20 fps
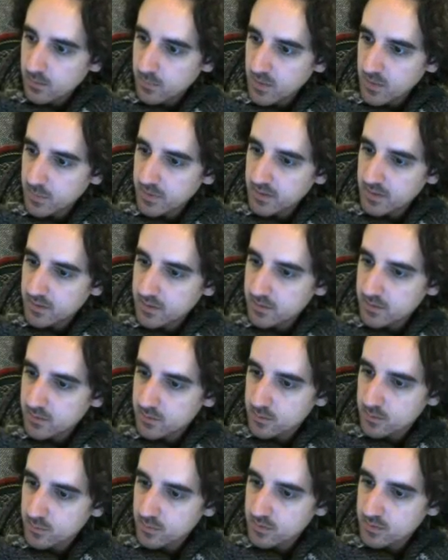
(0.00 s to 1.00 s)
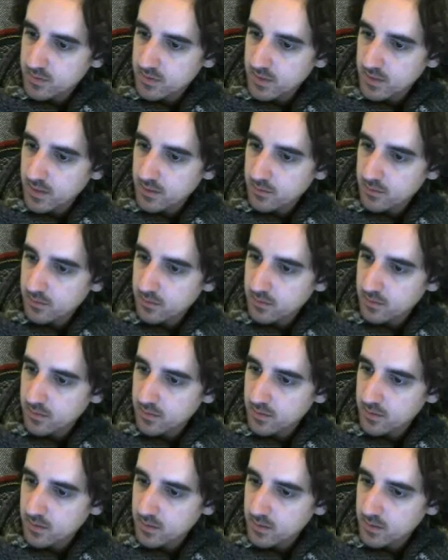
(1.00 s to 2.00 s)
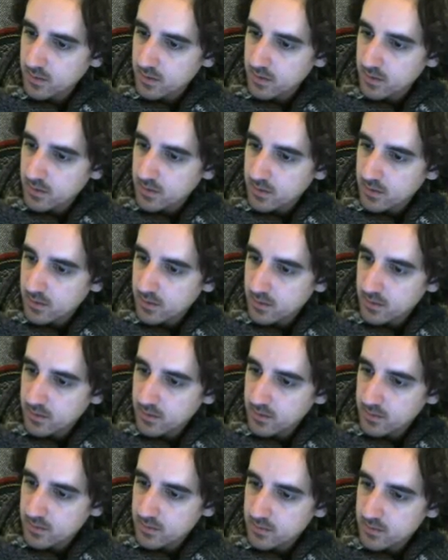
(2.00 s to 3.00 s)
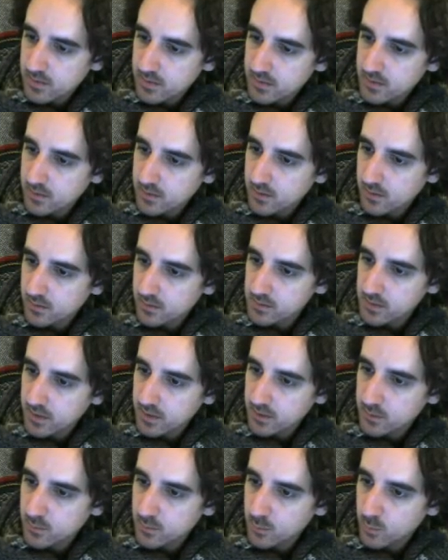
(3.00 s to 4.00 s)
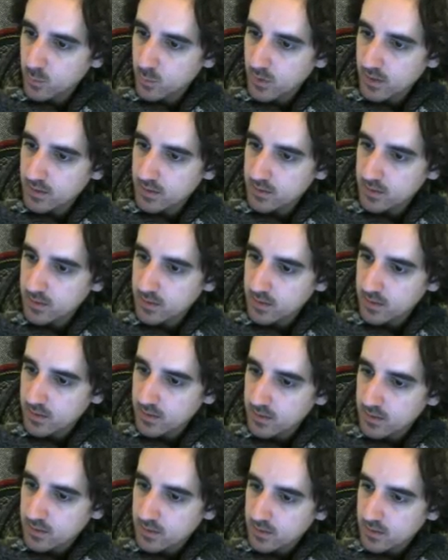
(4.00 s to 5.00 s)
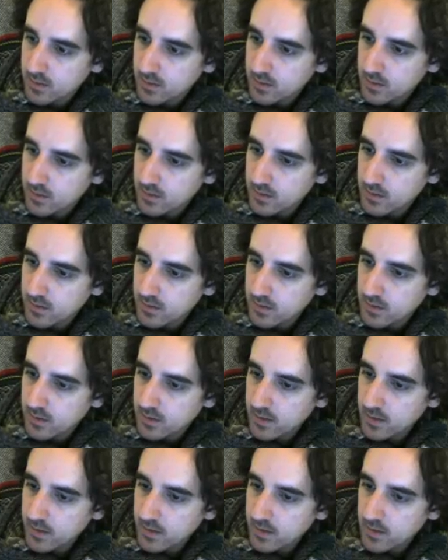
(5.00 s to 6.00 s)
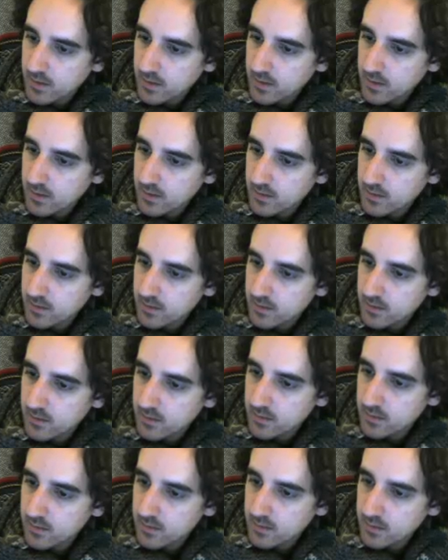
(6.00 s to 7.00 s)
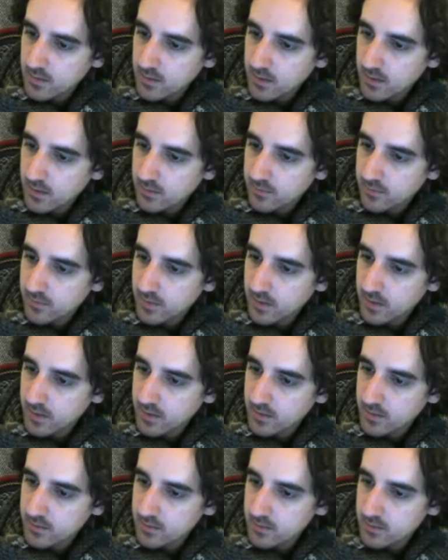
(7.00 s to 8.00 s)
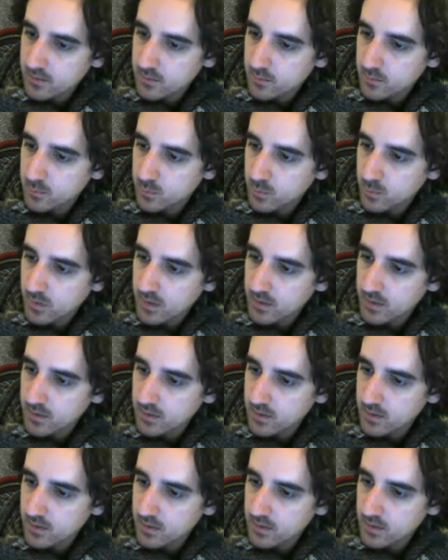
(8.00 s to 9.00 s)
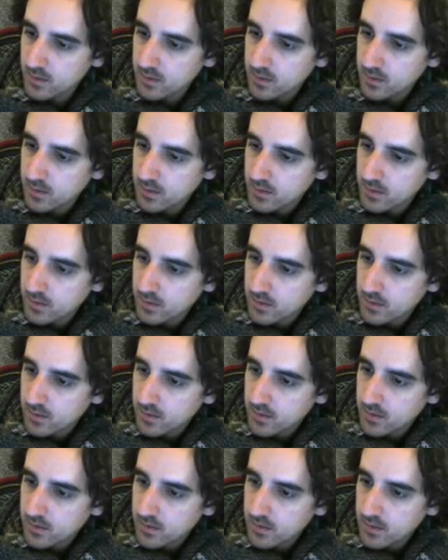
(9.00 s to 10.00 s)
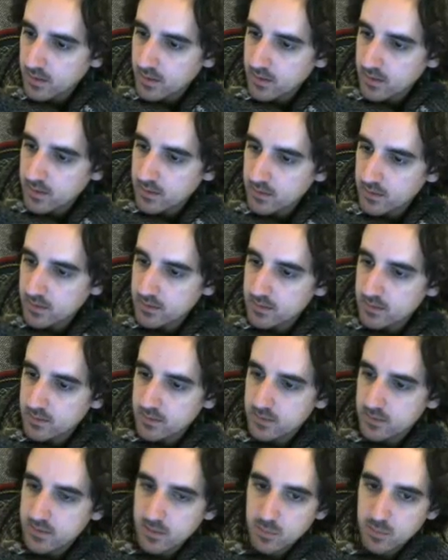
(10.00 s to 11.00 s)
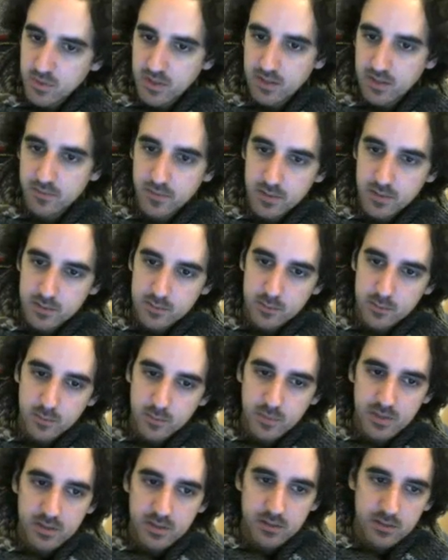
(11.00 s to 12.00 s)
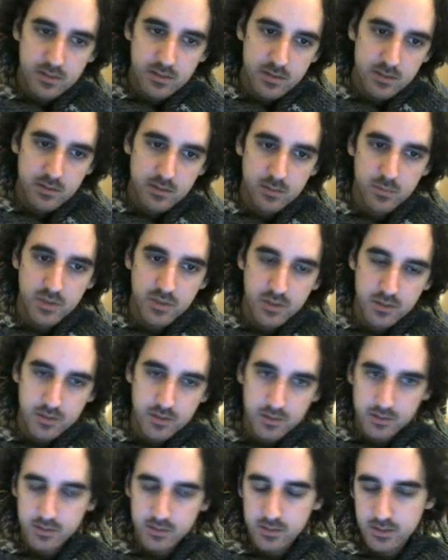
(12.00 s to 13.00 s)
Maybe it is too subtle. Let's set the color gain to 1. And alpha gain set to 1. And let's disable alpha is luminance just to make sure.